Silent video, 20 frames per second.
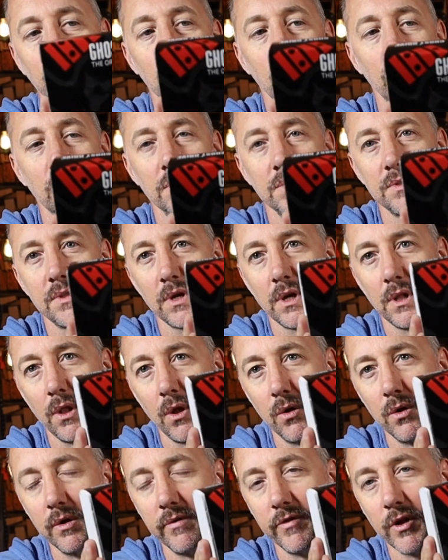or it's the
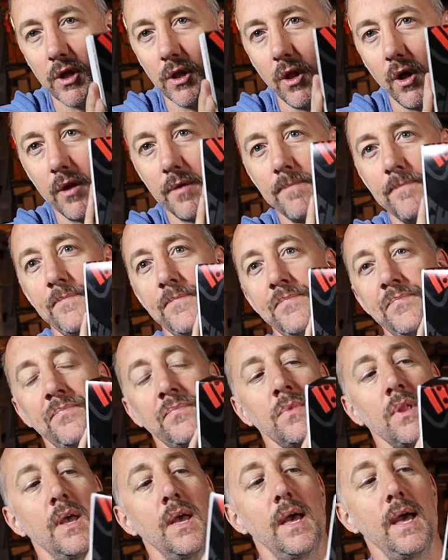clone of a clone,
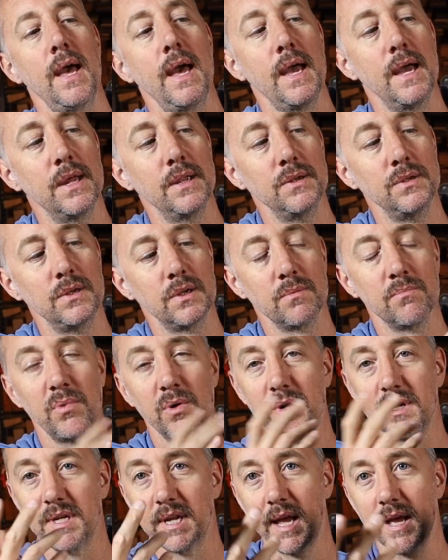and you can
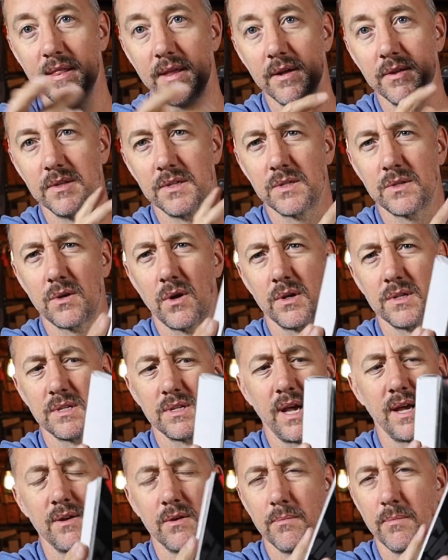put it together. This
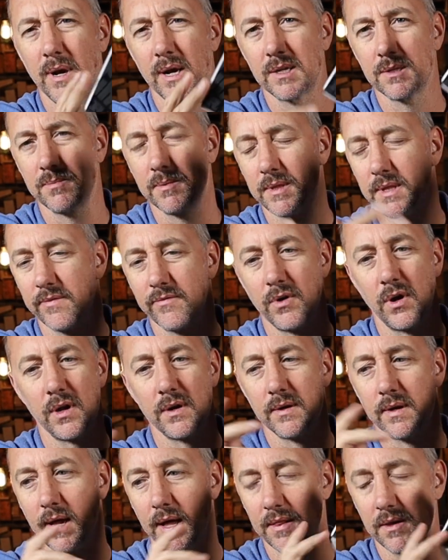costs $100, but they've
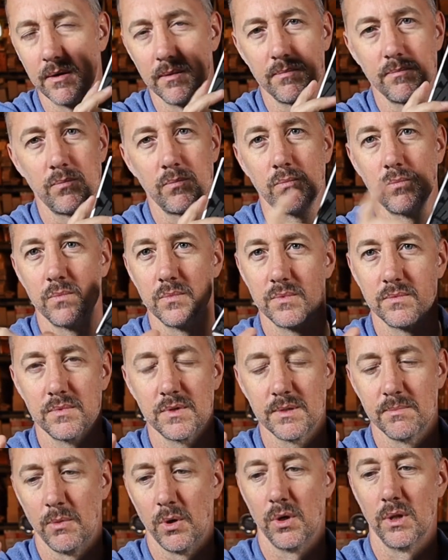got other
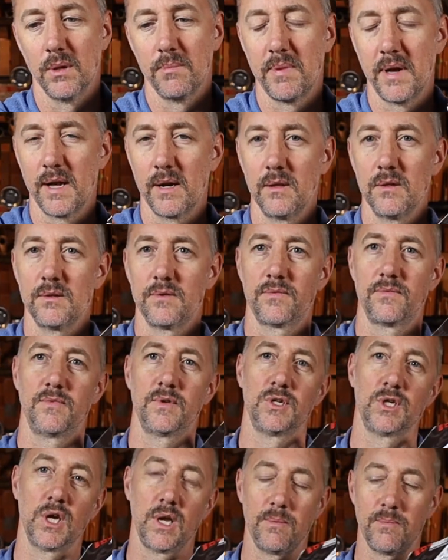smaller pedals for
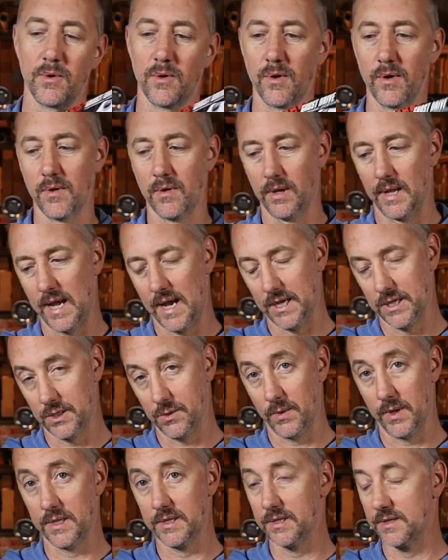cheaper and larger
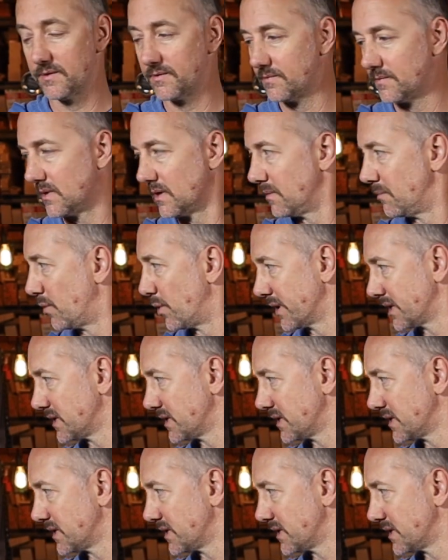ones that are more